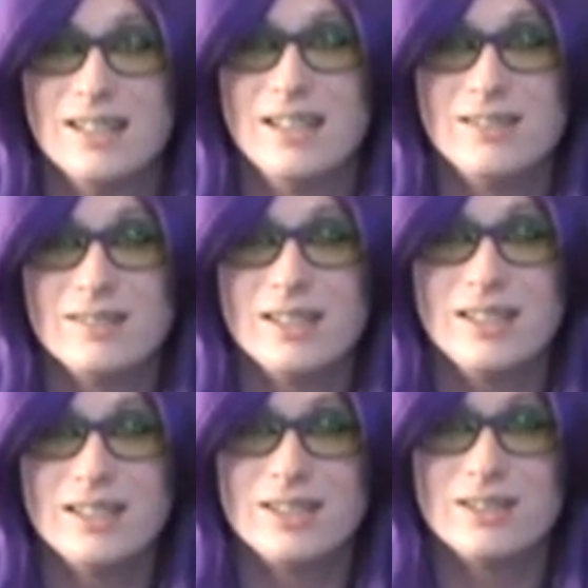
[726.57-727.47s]
It
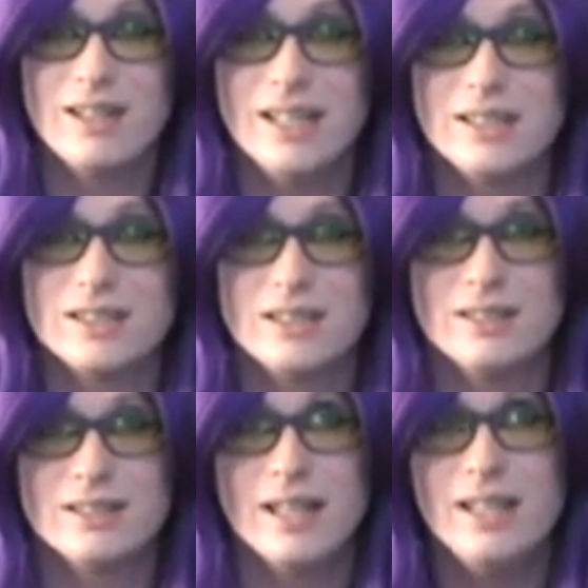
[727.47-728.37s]
really is strange to
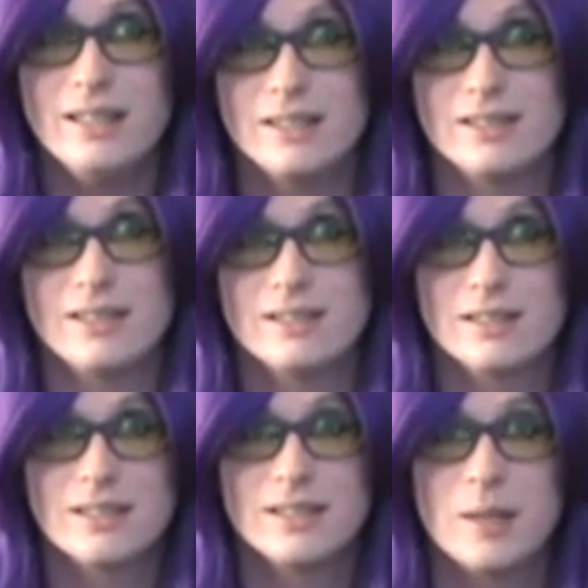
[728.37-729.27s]
say these things
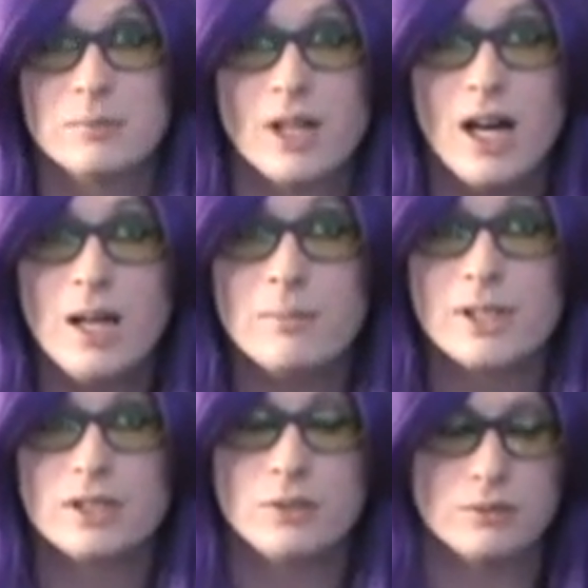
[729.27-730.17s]
at the same time,
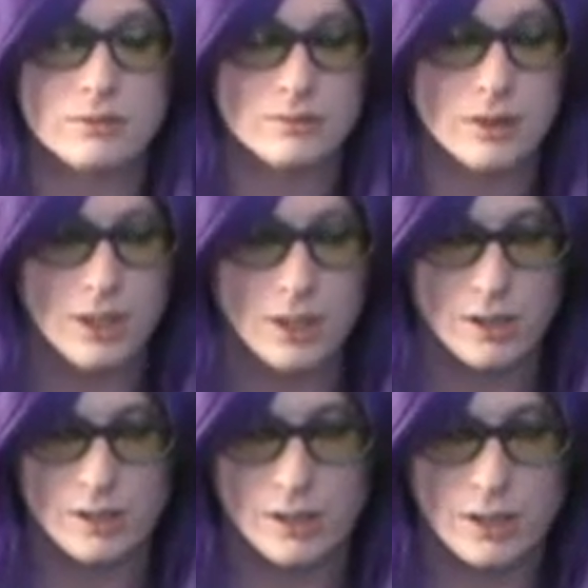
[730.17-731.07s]
because
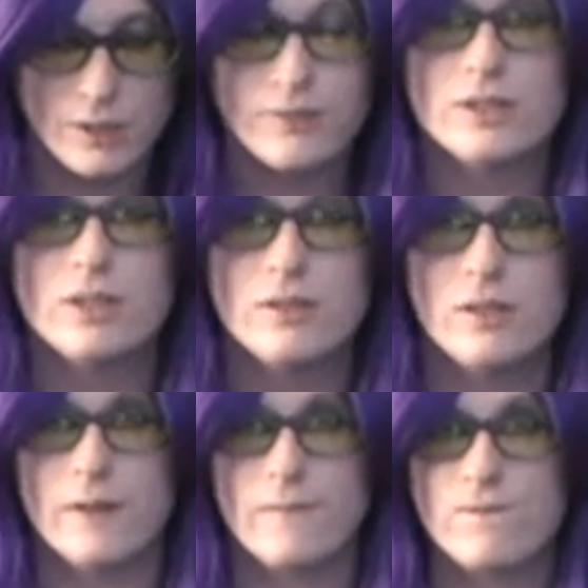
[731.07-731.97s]
I lived for so
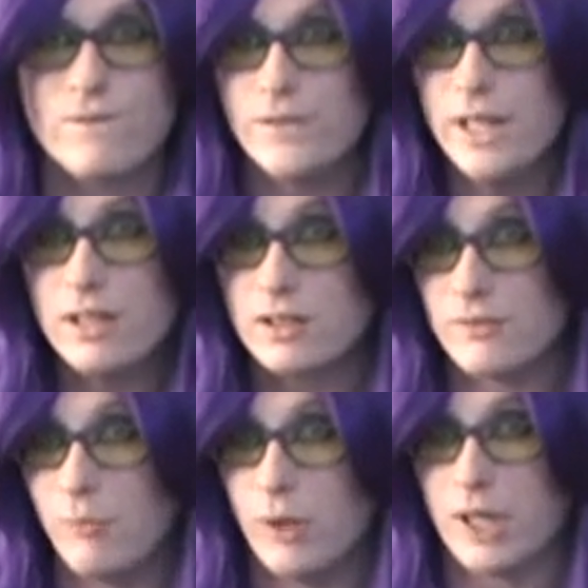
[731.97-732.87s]
long in fear
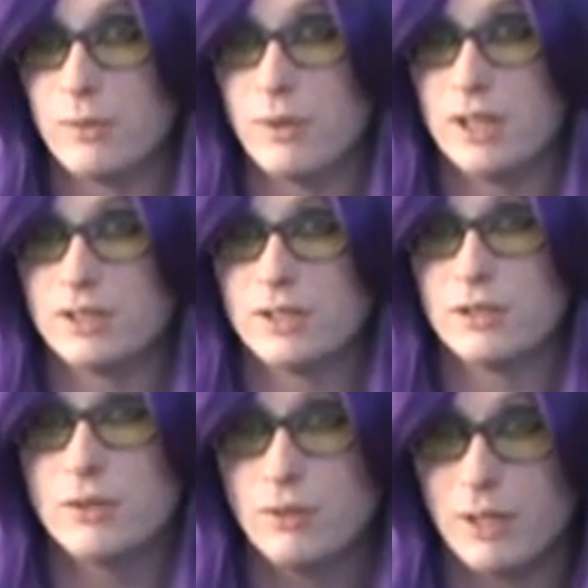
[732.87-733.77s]
of what I was and
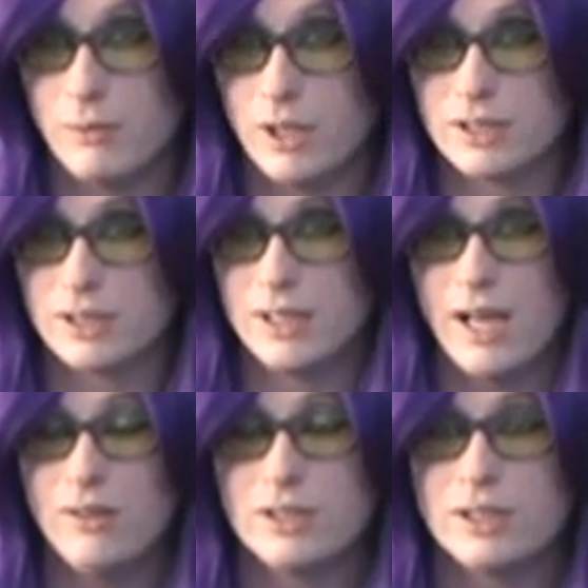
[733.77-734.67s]
who I was, and
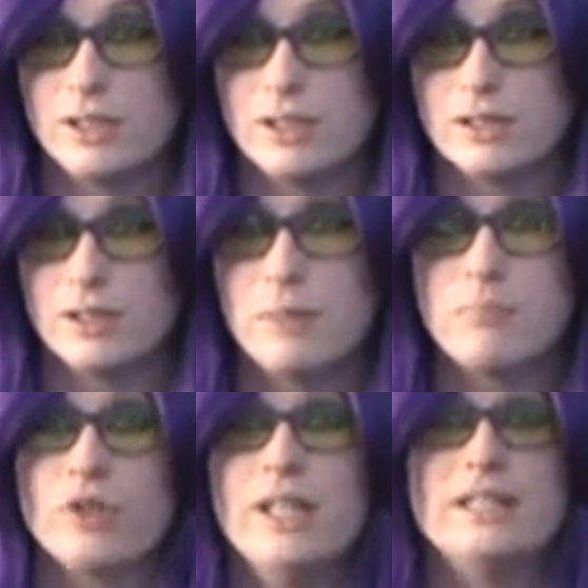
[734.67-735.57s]
now it's just
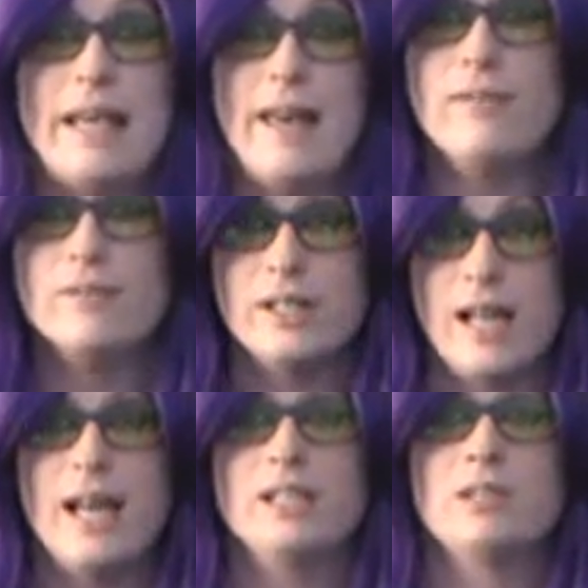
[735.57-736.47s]
embrace every
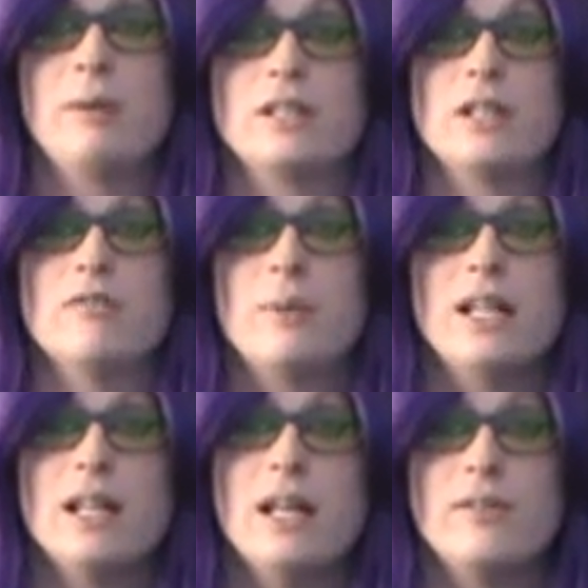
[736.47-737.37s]
aspect of my
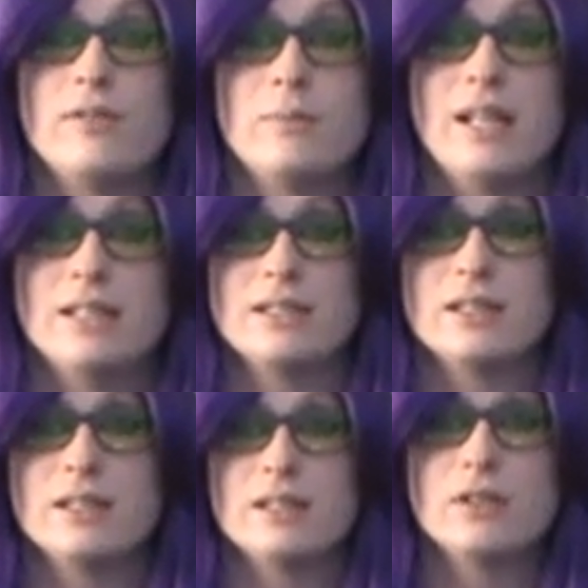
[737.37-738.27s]
life and my
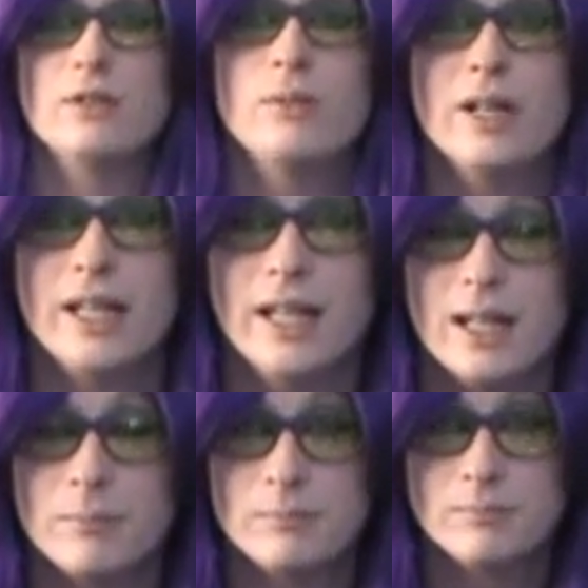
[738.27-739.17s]
existence and who I
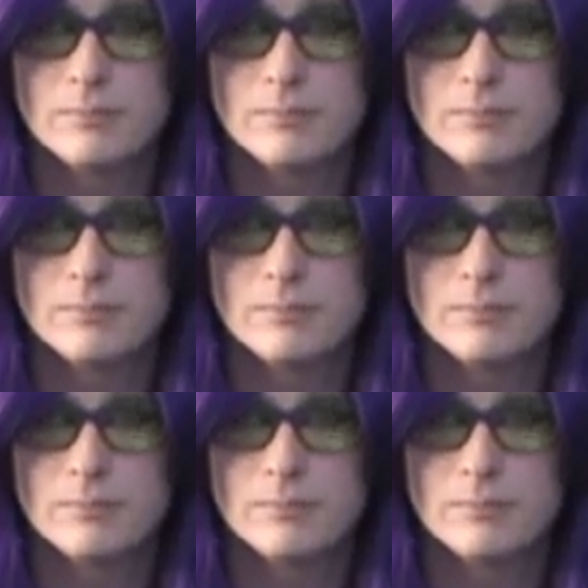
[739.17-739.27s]
am.